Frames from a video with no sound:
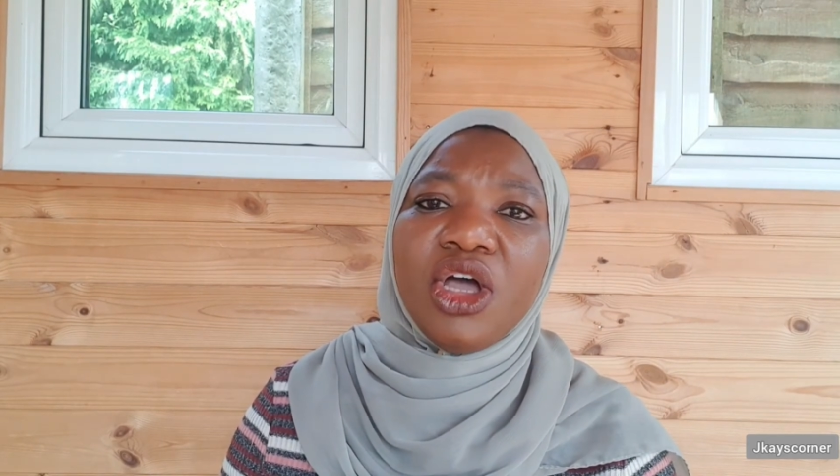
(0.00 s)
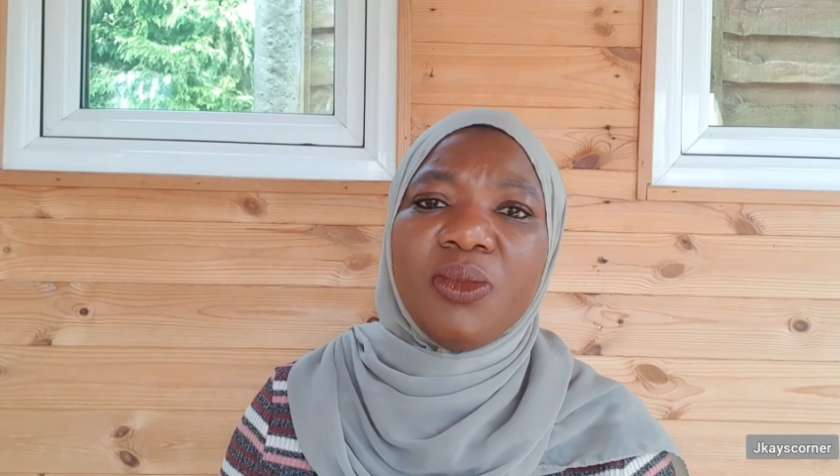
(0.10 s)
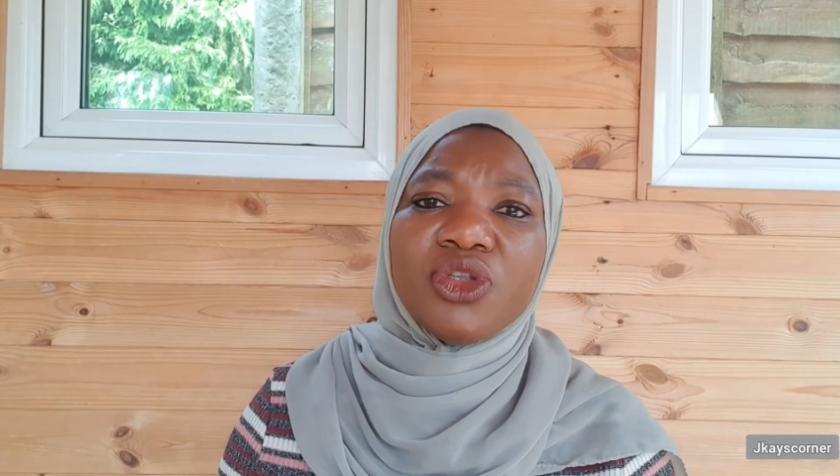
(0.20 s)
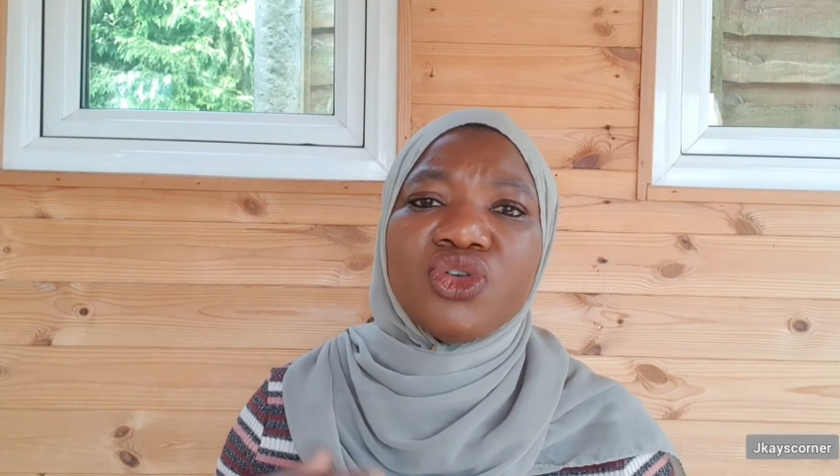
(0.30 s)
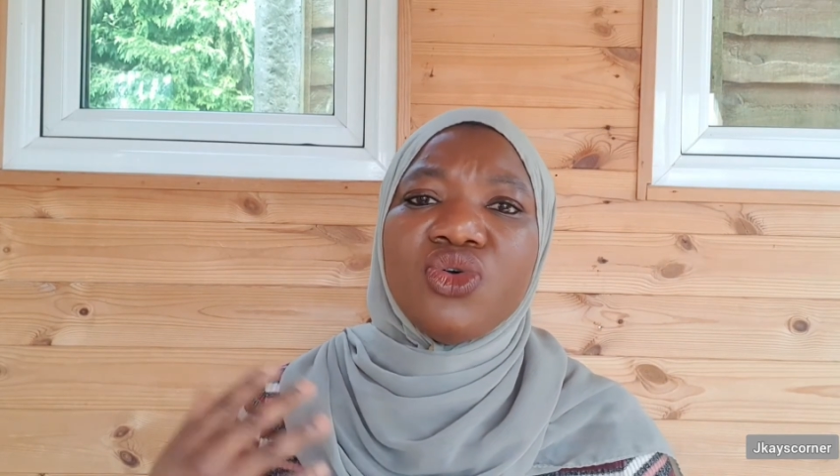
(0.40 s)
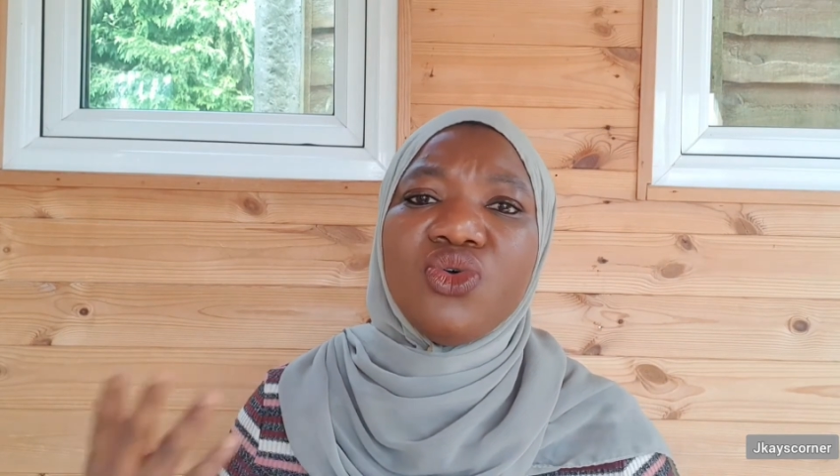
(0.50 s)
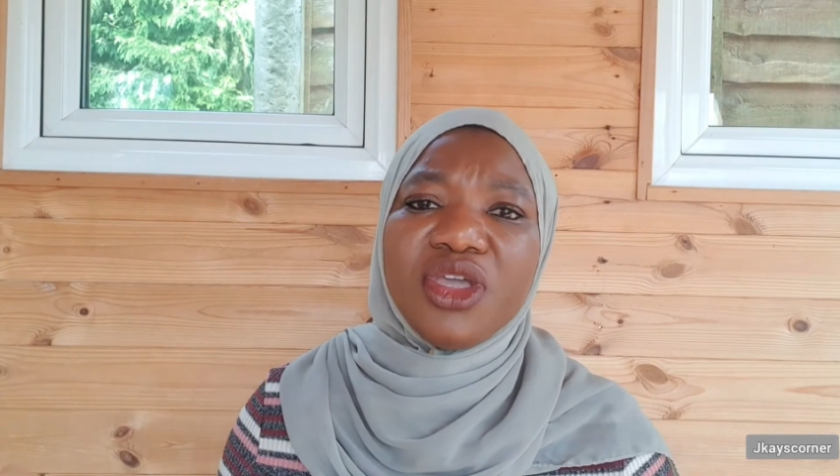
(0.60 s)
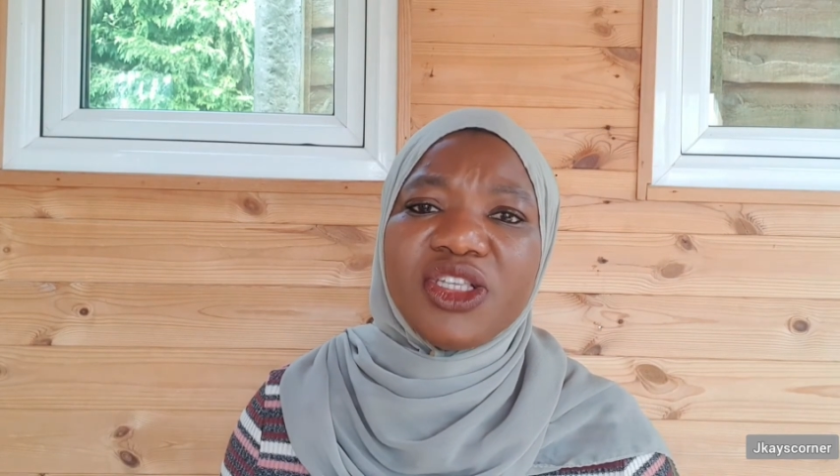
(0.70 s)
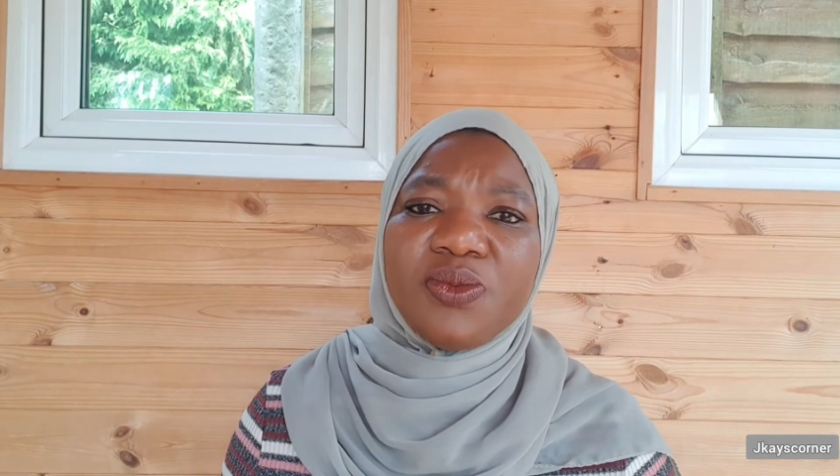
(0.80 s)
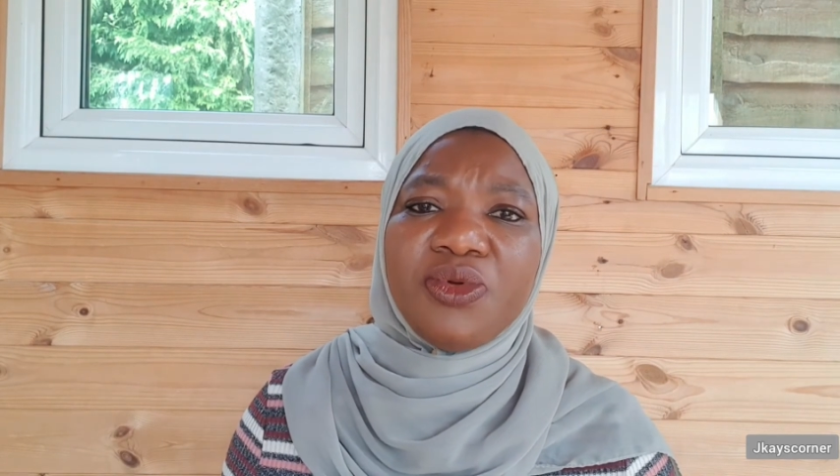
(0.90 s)
But who
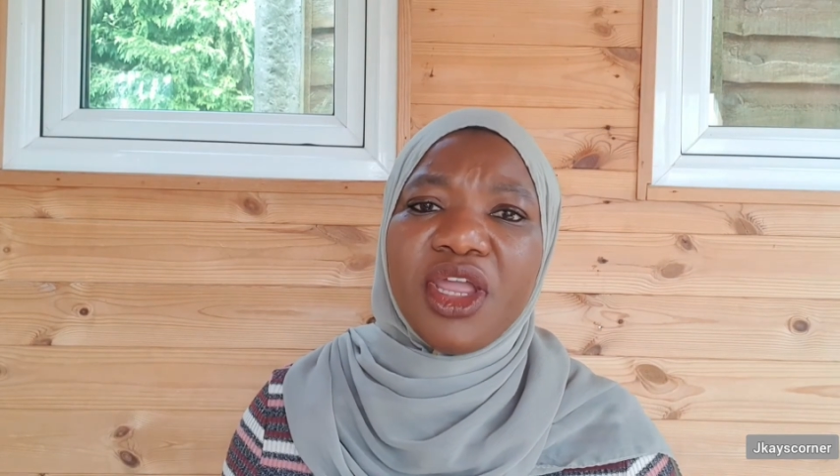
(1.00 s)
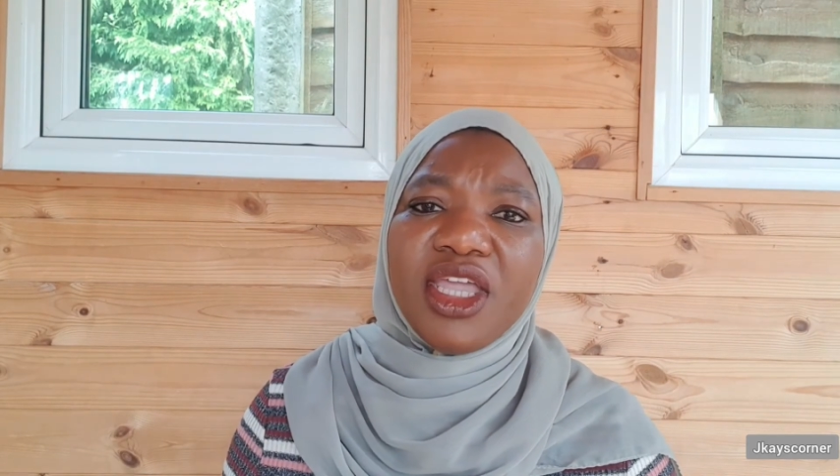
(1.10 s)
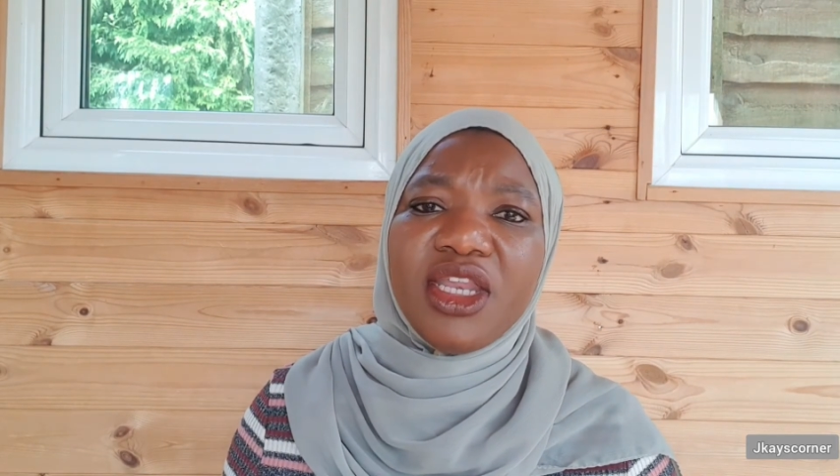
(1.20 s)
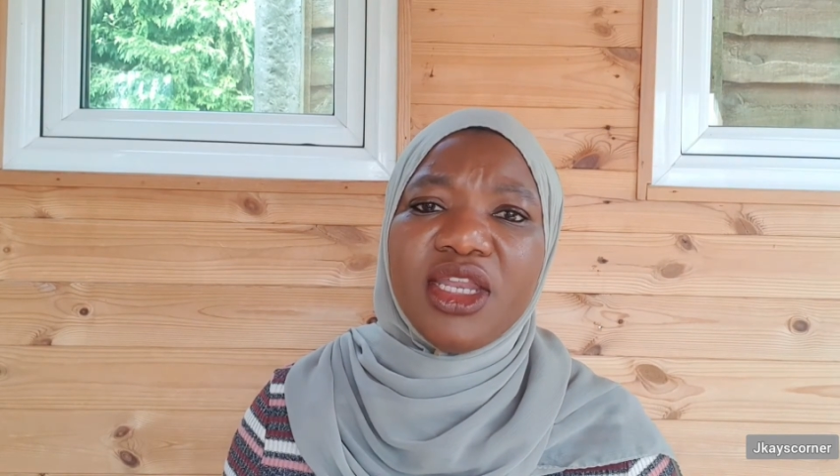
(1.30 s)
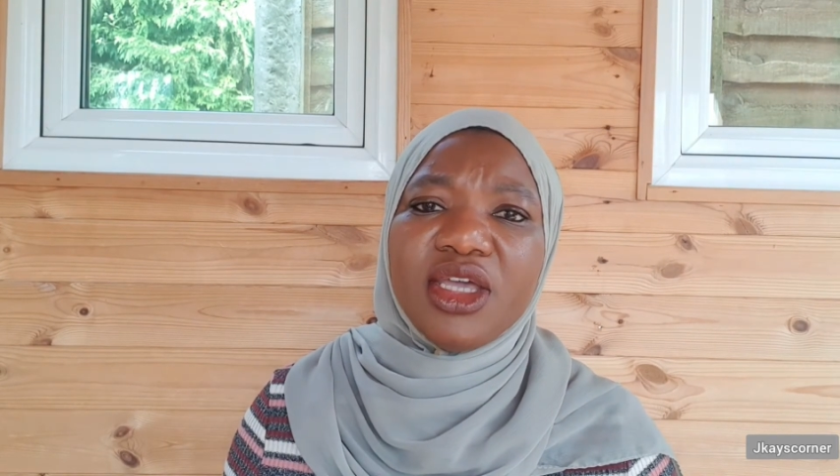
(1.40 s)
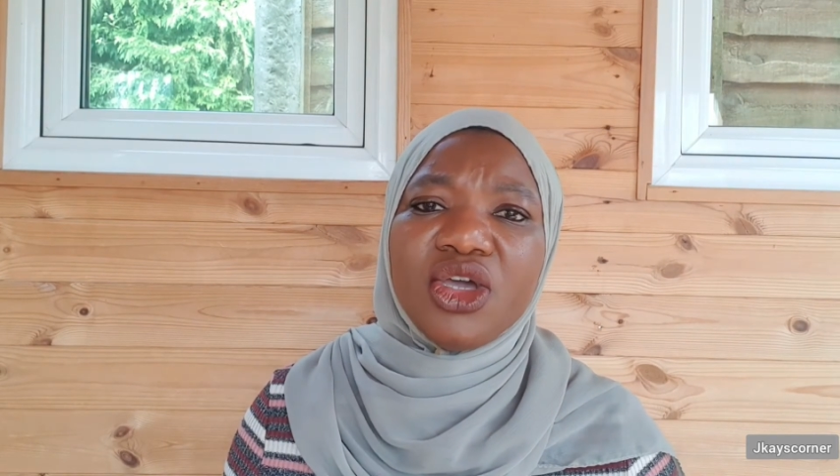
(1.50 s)
is praying?